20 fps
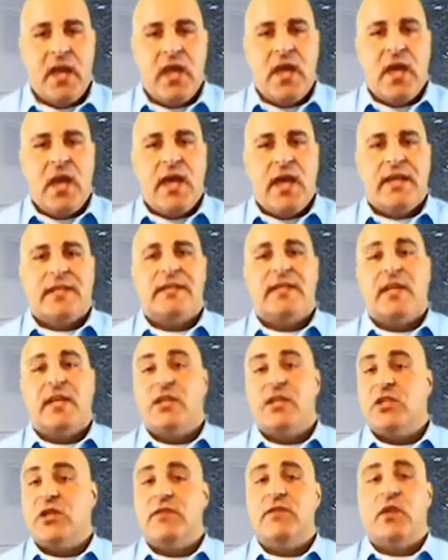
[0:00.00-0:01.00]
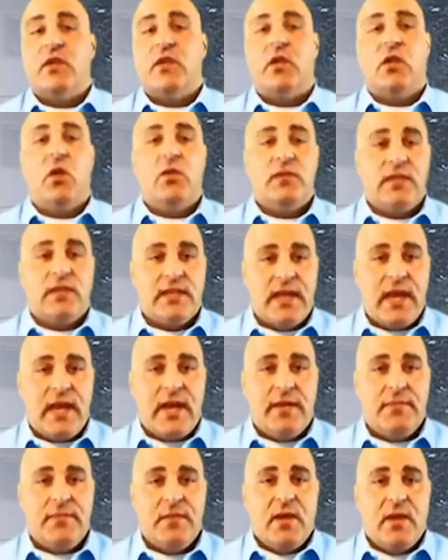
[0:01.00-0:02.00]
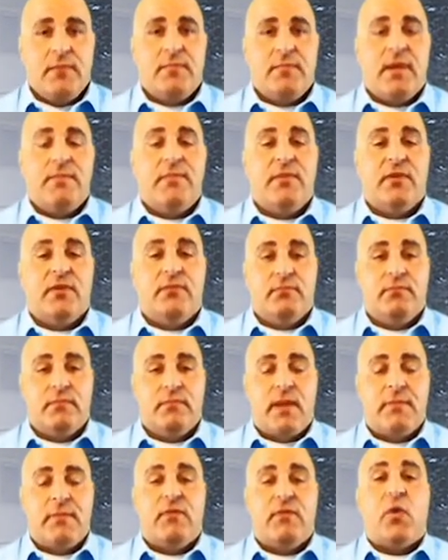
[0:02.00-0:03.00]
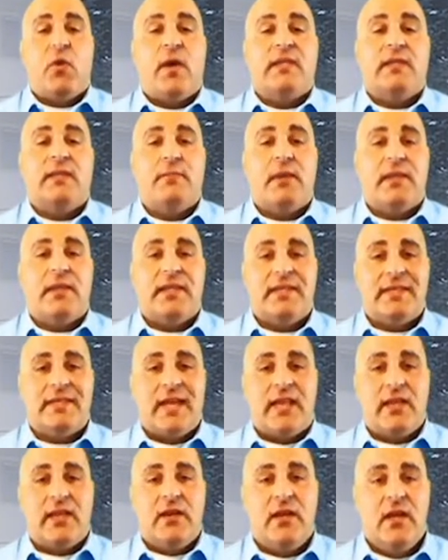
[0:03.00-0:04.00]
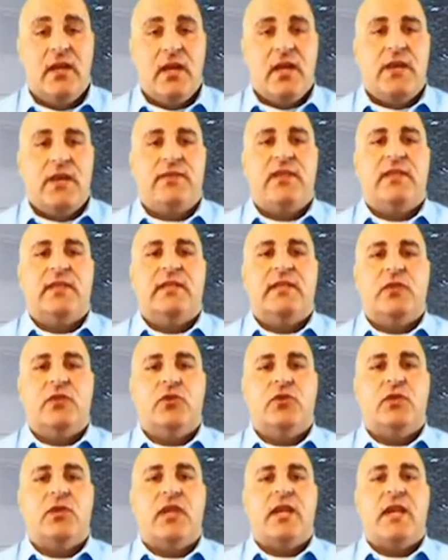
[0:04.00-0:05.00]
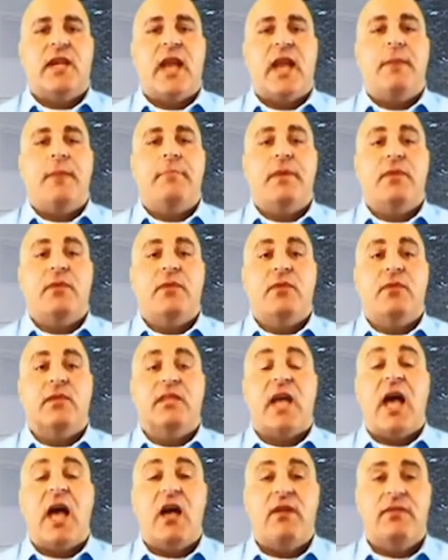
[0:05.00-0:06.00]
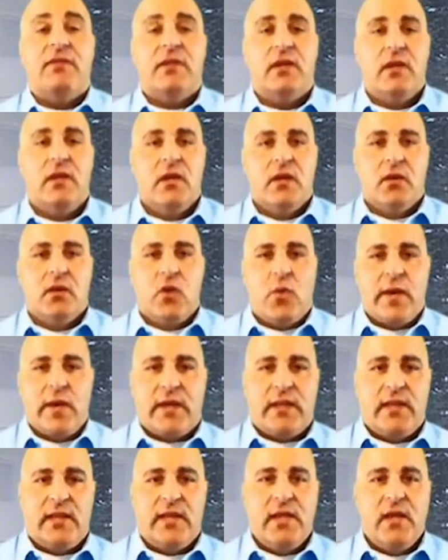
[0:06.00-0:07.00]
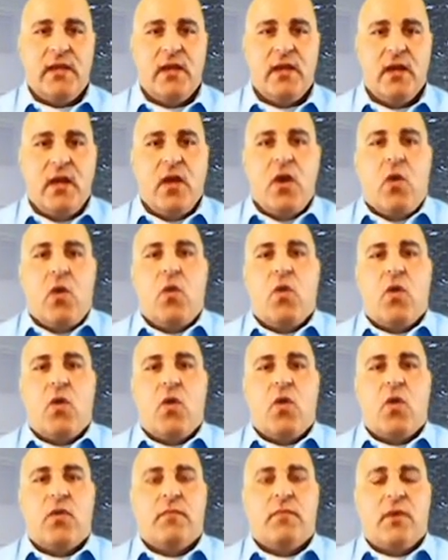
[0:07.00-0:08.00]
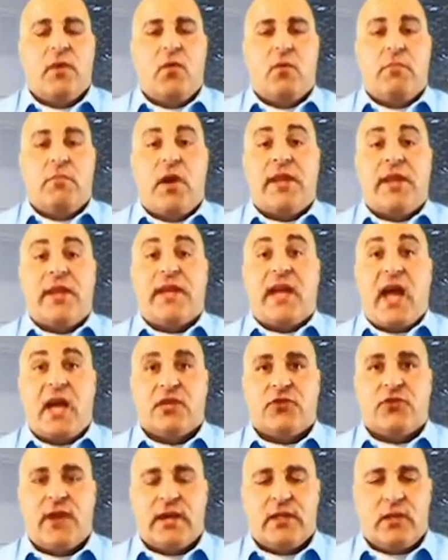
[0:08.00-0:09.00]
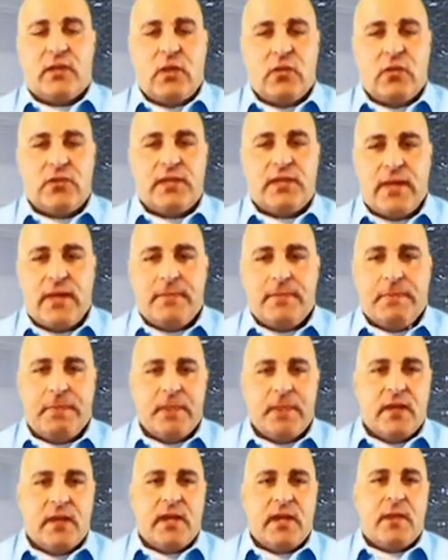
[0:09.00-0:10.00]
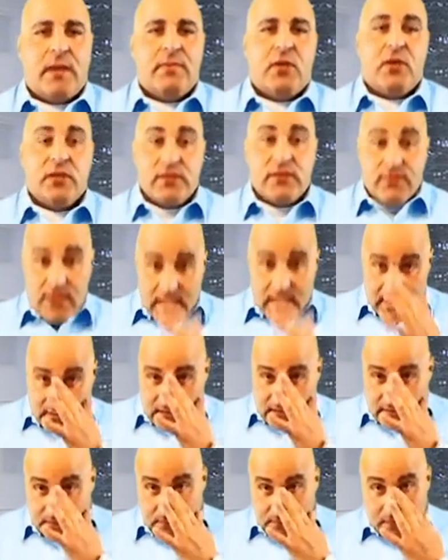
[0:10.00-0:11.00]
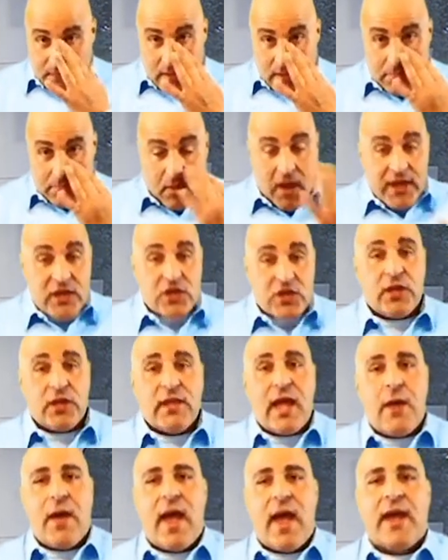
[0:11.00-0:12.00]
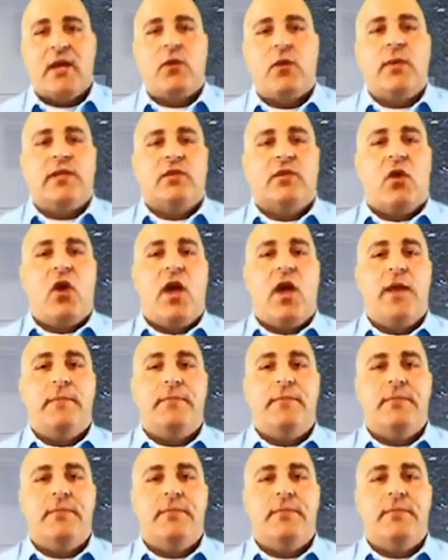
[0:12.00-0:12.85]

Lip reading: An extension of the closing date may be requested by the seller if these issues cannot be resolved quickly or by the contract close date. Now, because of this, the buyer should allow adequate time